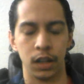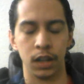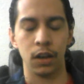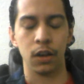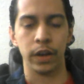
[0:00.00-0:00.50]

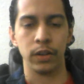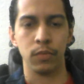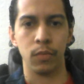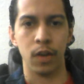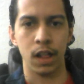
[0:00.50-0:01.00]
Hello
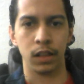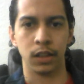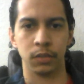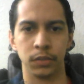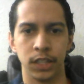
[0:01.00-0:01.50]
and
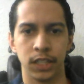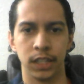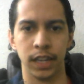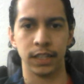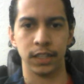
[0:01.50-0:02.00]
welcome to this
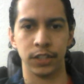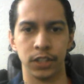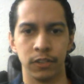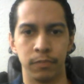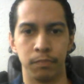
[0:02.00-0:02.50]
latest
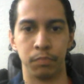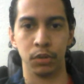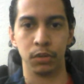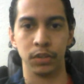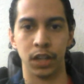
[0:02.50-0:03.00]
edition of
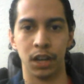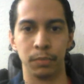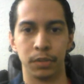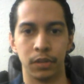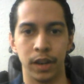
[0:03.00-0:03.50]
Bulls
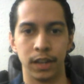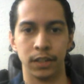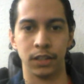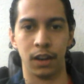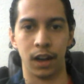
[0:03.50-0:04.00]
on
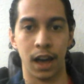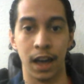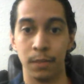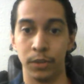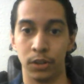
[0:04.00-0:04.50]
Parade Talk.
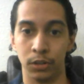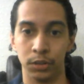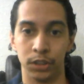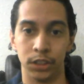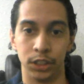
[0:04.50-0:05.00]
I am your
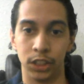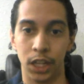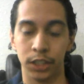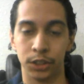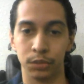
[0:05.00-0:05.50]
host,
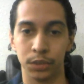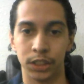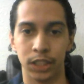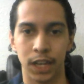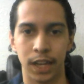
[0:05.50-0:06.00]
Joshua
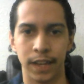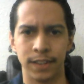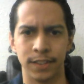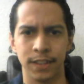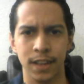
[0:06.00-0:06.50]

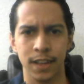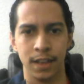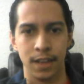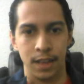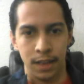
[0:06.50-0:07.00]
Sines.
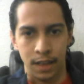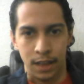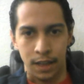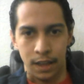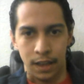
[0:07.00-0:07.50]

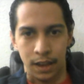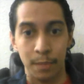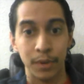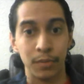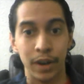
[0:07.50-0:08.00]

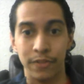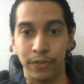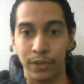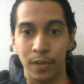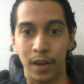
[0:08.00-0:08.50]
I've been away
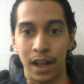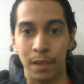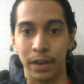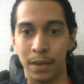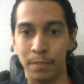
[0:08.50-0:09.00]
for a
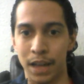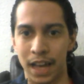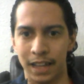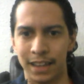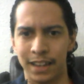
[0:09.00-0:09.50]
while, but I'm
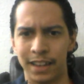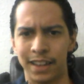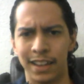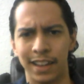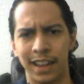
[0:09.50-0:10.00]
back
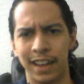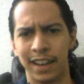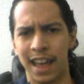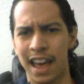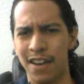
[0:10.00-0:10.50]

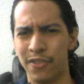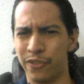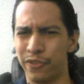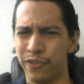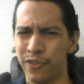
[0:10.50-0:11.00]
and have a
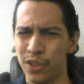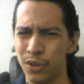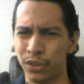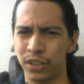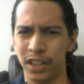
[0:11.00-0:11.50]

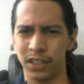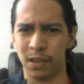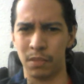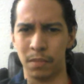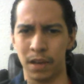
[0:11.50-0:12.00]
few things
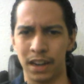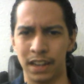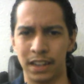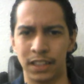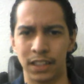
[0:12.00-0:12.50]
on my mind
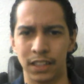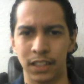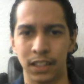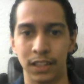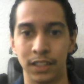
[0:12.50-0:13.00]
I need to
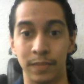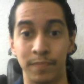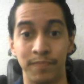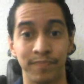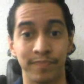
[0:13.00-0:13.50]
discuss.
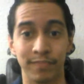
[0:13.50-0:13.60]
And